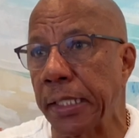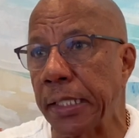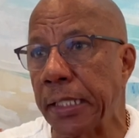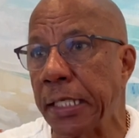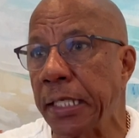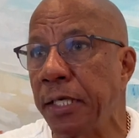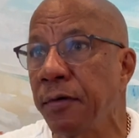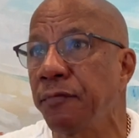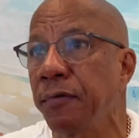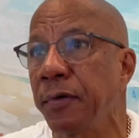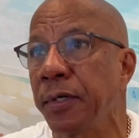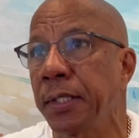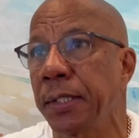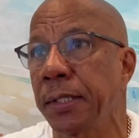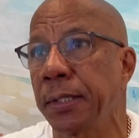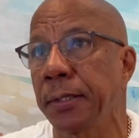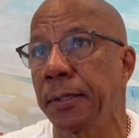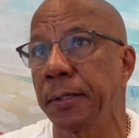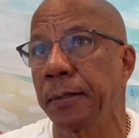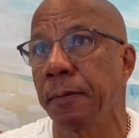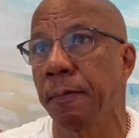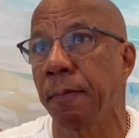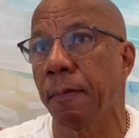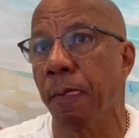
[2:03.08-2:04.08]

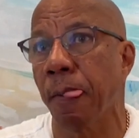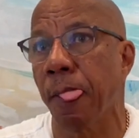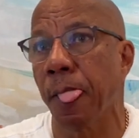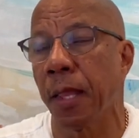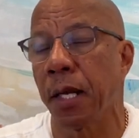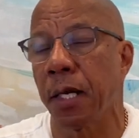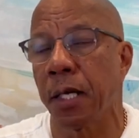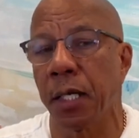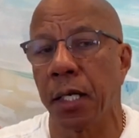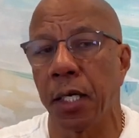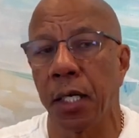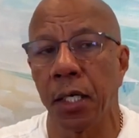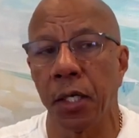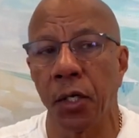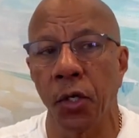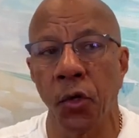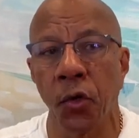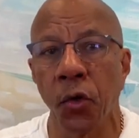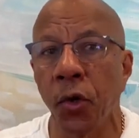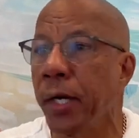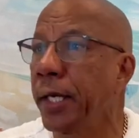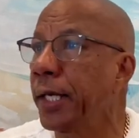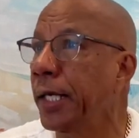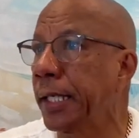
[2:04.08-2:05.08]
even
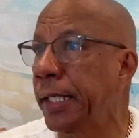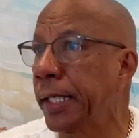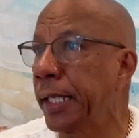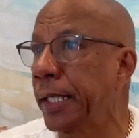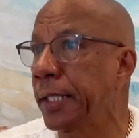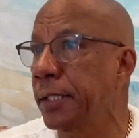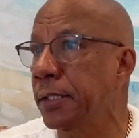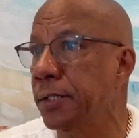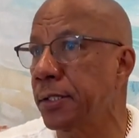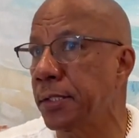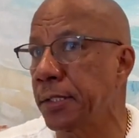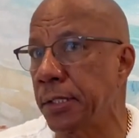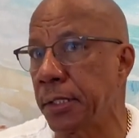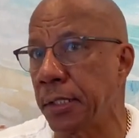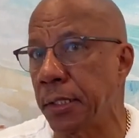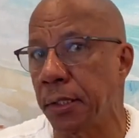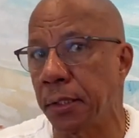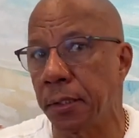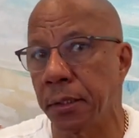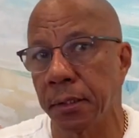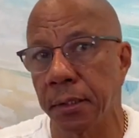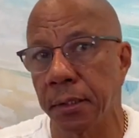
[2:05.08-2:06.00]
going against the